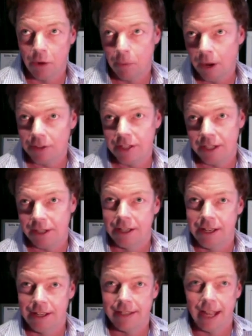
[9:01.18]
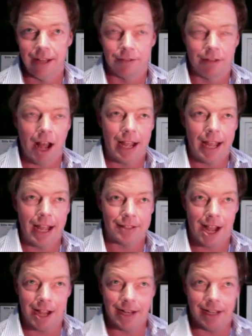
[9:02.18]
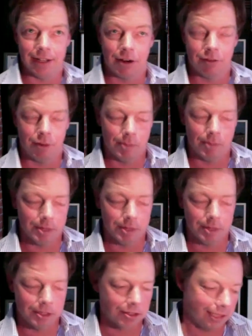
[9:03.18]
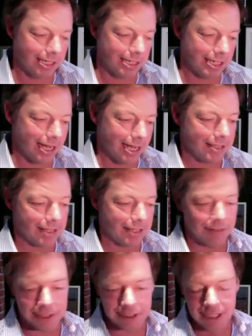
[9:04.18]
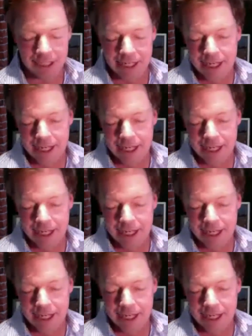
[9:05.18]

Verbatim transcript: I was in a state of high anxiety at Harvard Business School in 1997,